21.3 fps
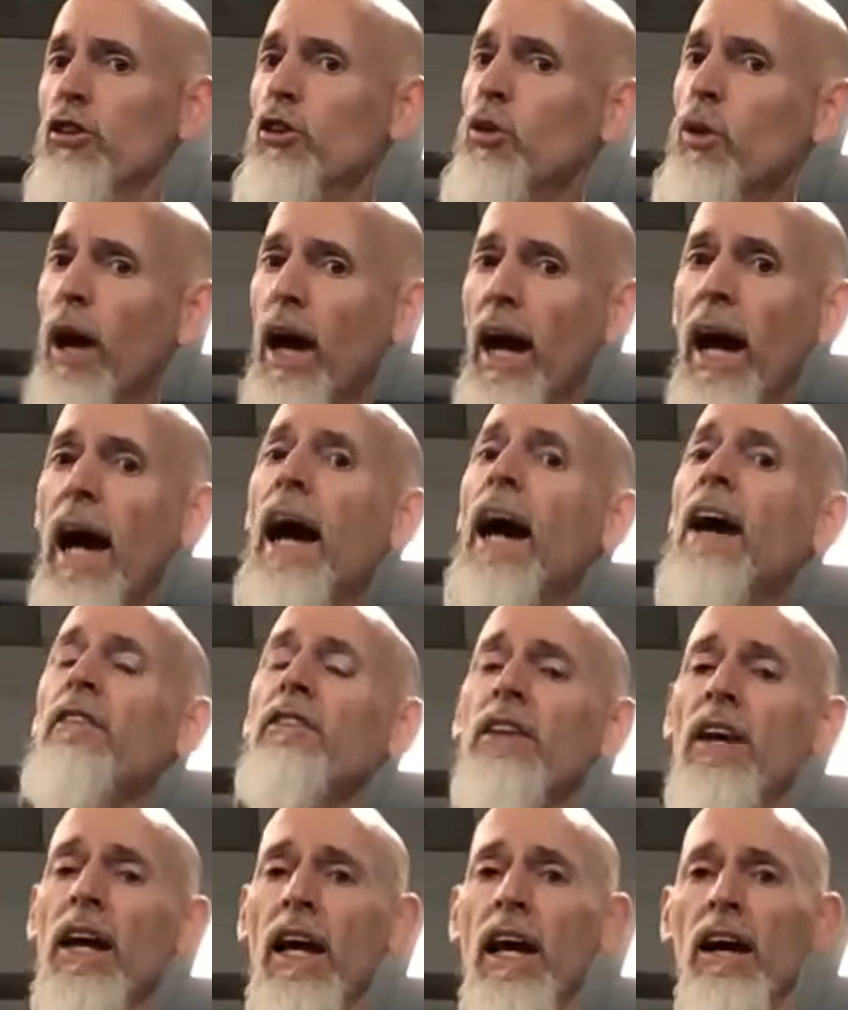You
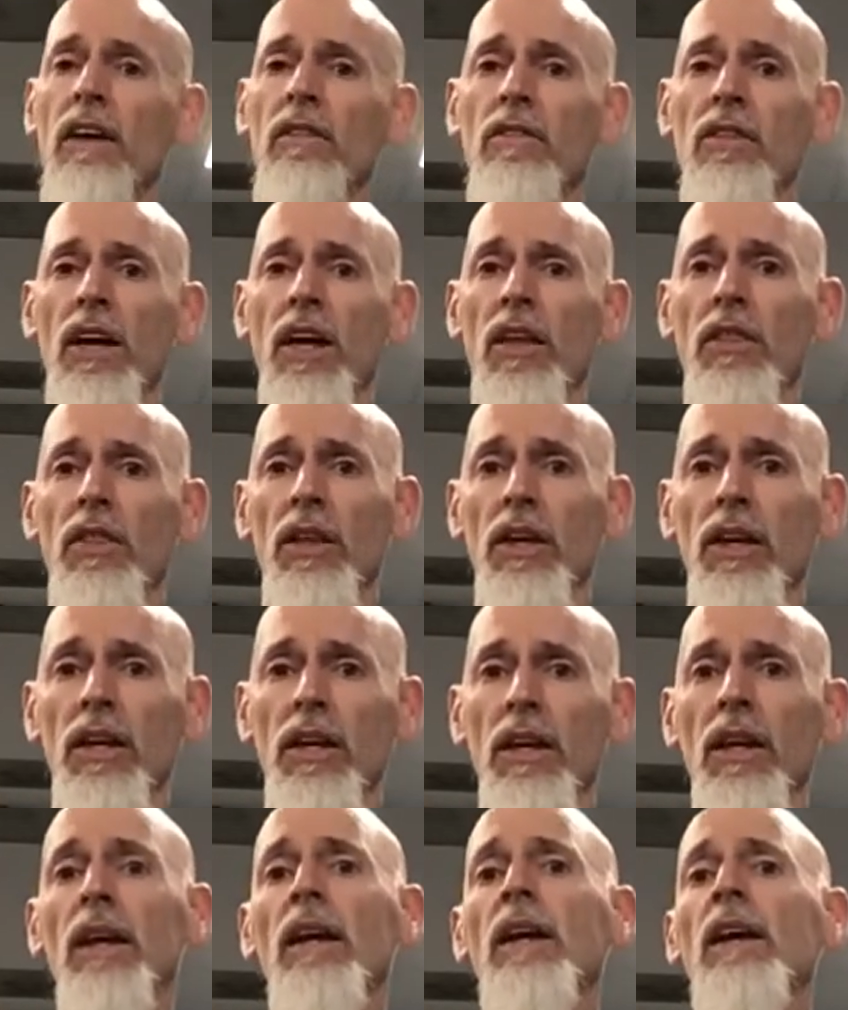have to have that
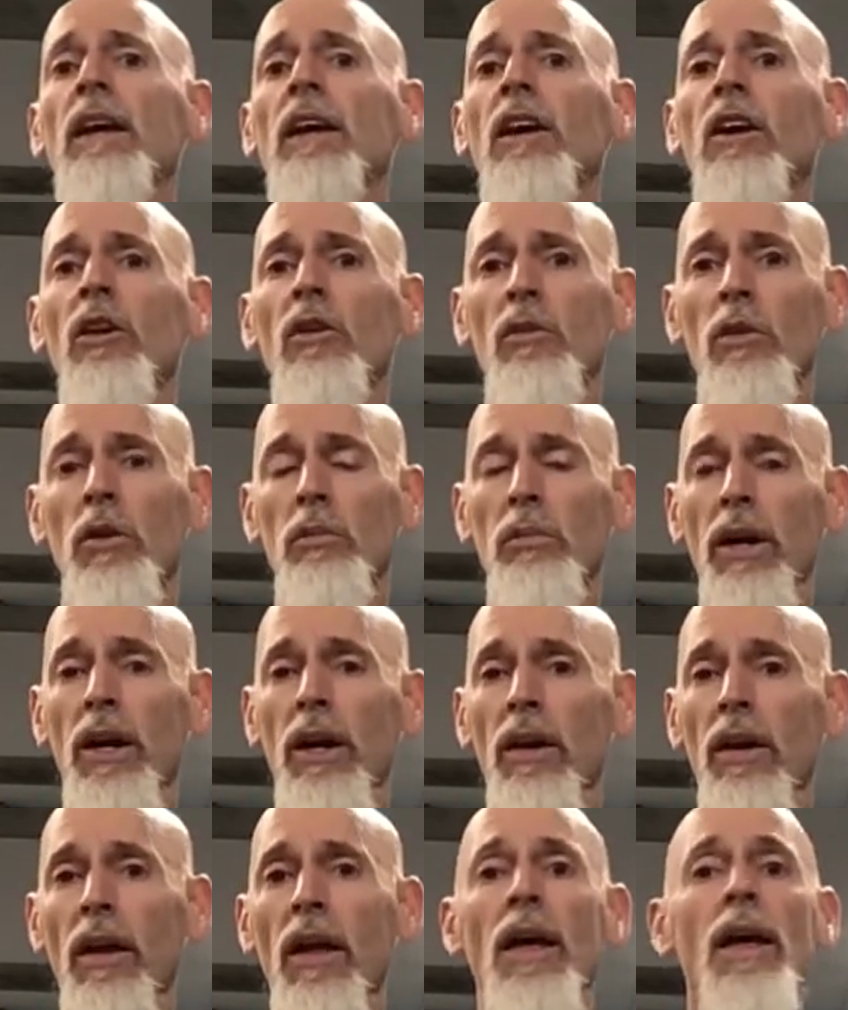thing
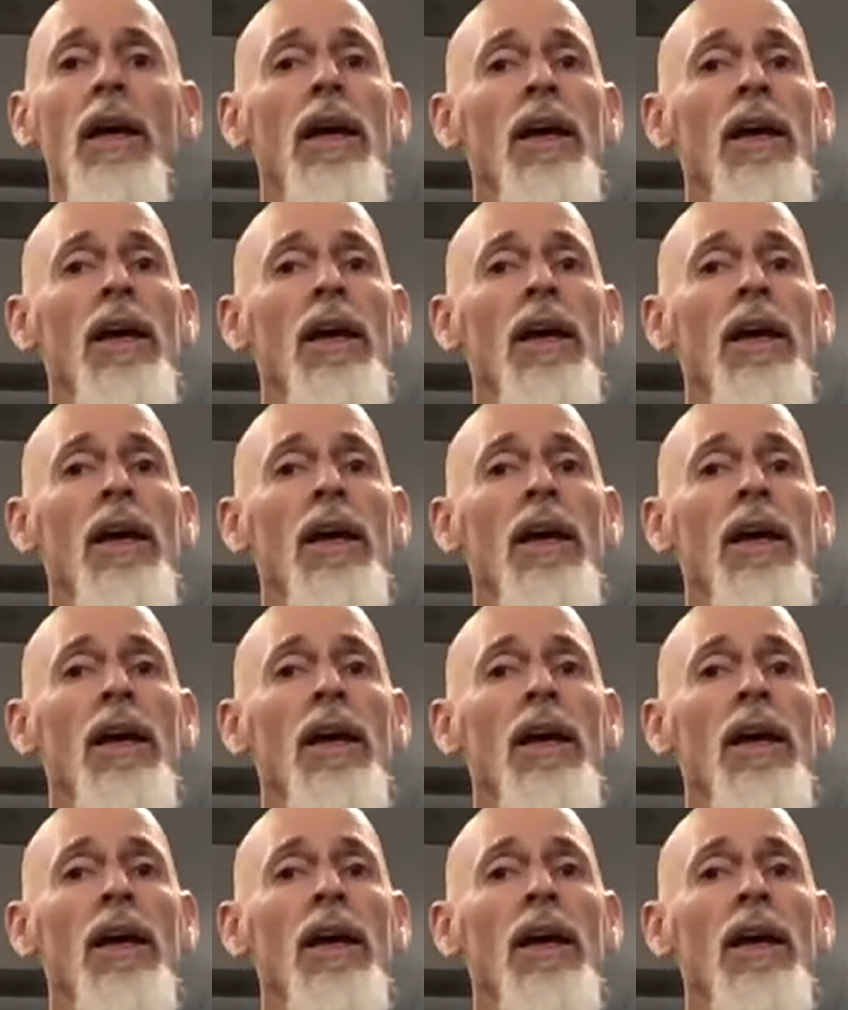repaired.